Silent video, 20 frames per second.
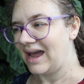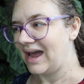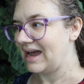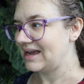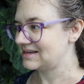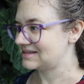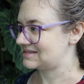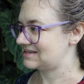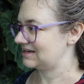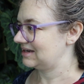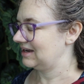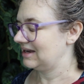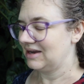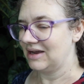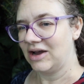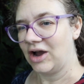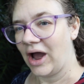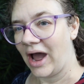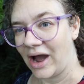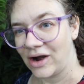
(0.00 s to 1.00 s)
as
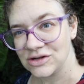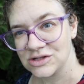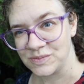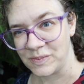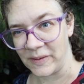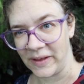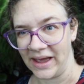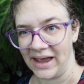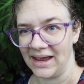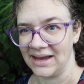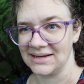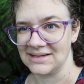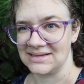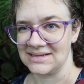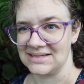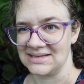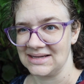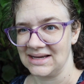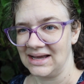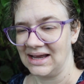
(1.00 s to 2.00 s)
house
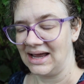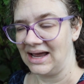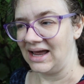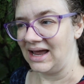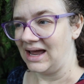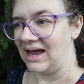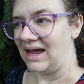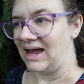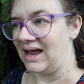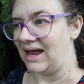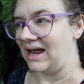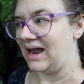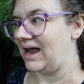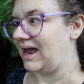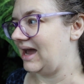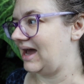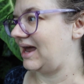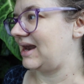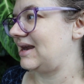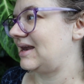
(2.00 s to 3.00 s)
plants
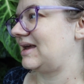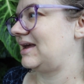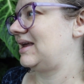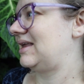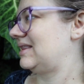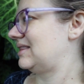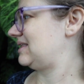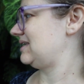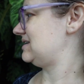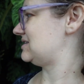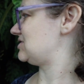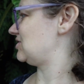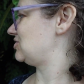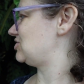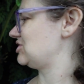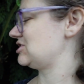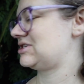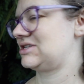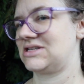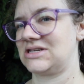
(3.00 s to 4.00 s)
and these are
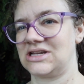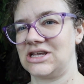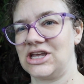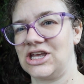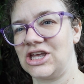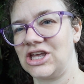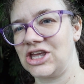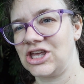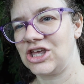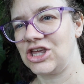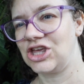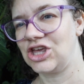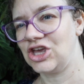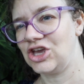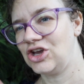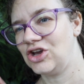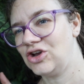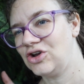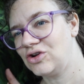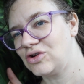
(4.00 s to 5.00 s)
just
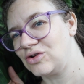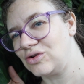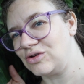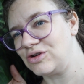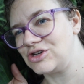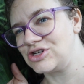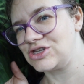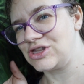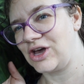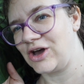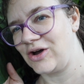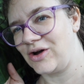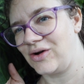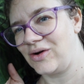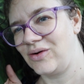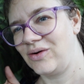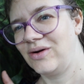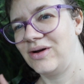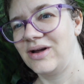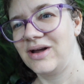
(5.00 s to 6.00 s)
huge
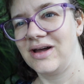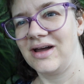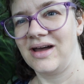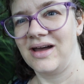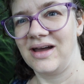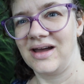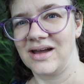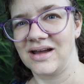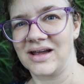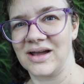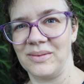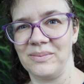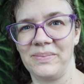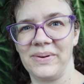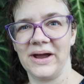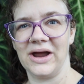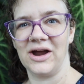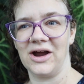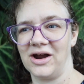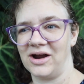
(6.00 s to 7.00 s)
though
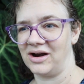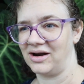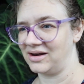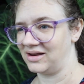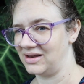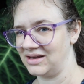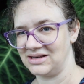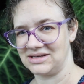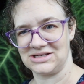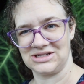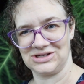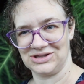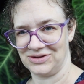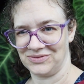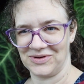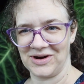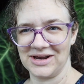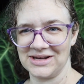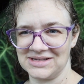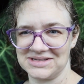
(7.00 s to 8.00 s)
compared to the
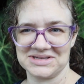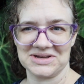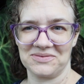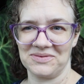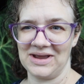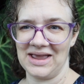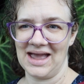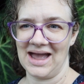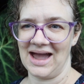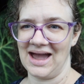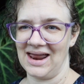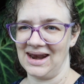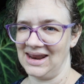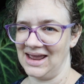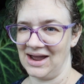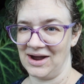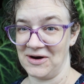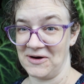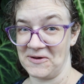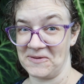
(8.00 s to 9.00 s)
ones that we had
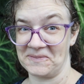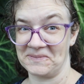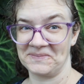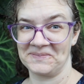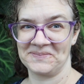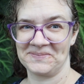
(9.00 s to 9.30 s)
at home.